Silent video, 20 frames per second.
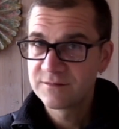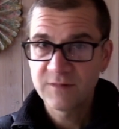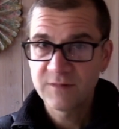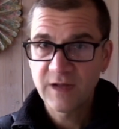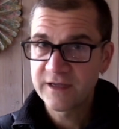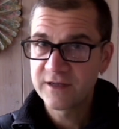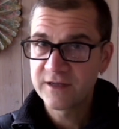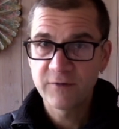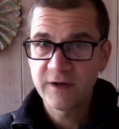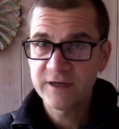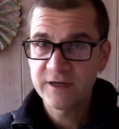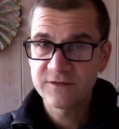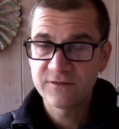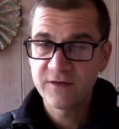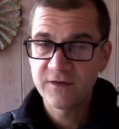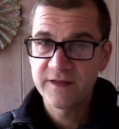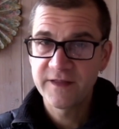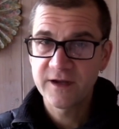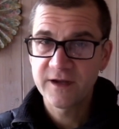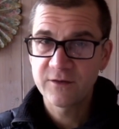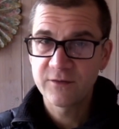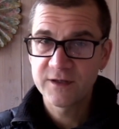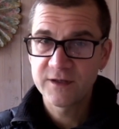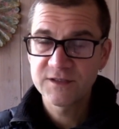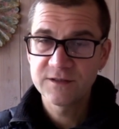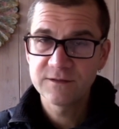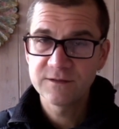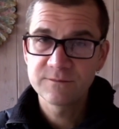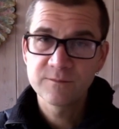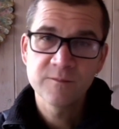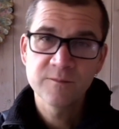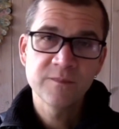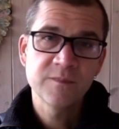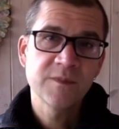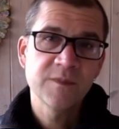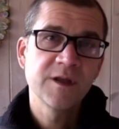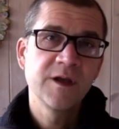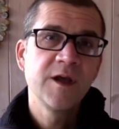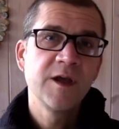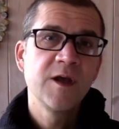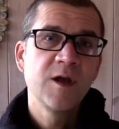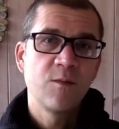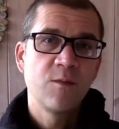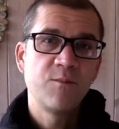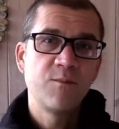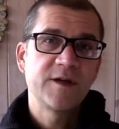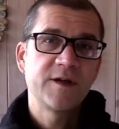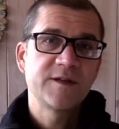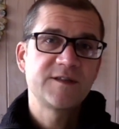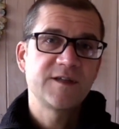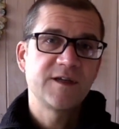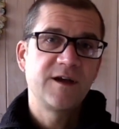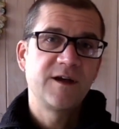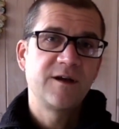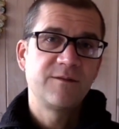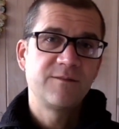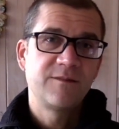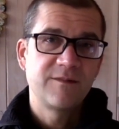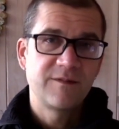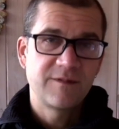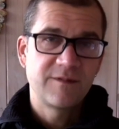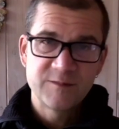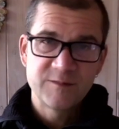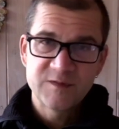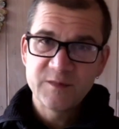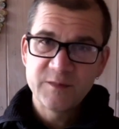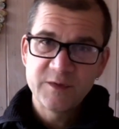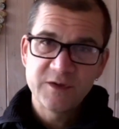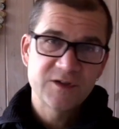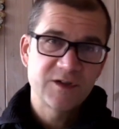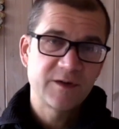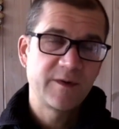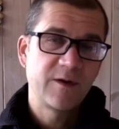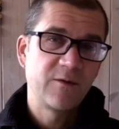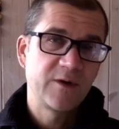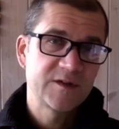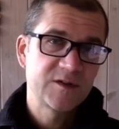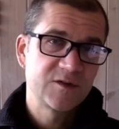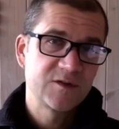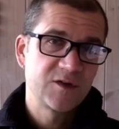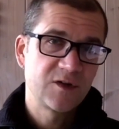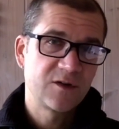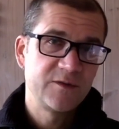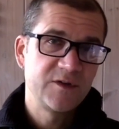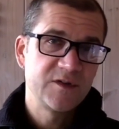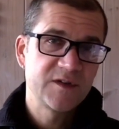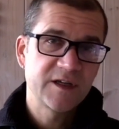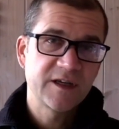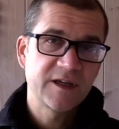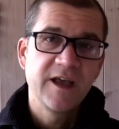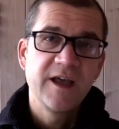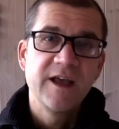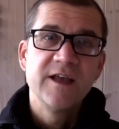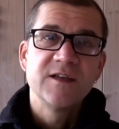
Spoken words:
I can rectify that question. But I'm assuming you're talking about Western tonal music.